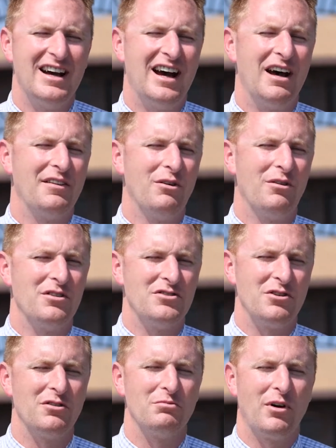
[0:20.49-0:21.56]
There were
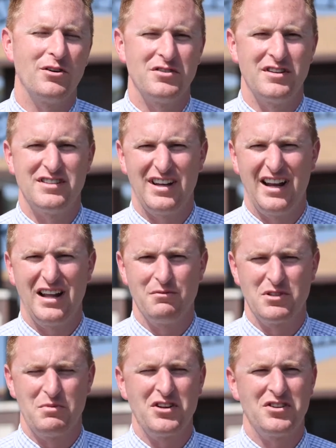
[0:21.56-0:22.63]
certain parts of the
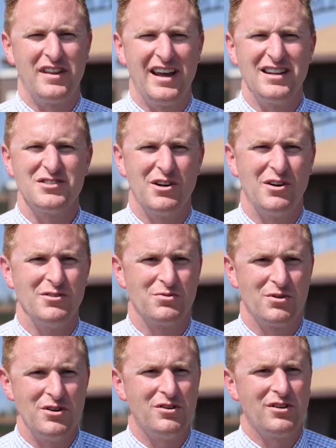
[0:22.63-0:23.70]
stadium, especially the end
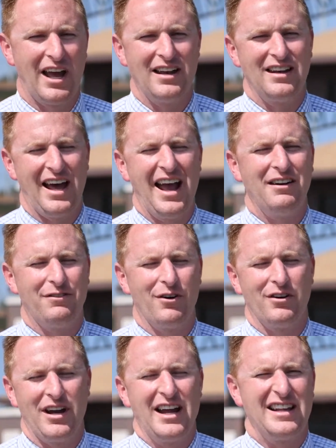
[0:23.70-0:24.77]
zones, where at night,
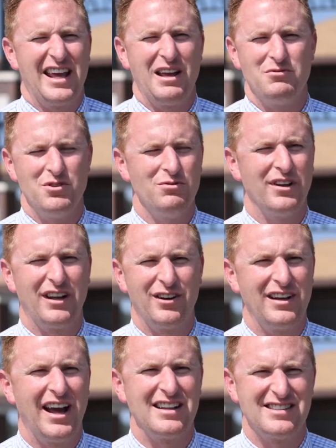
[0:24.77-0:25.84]
for our night games, you really
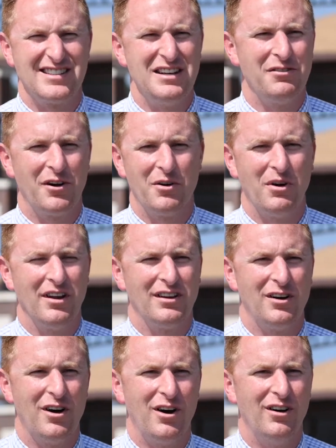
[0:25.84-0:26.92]
could not see very
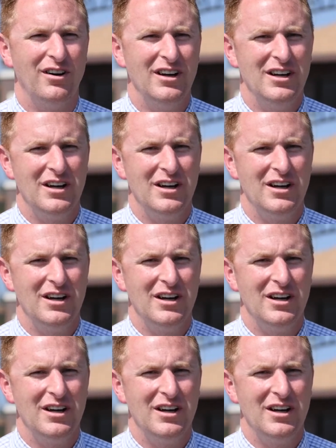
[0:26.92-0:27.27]
well at all.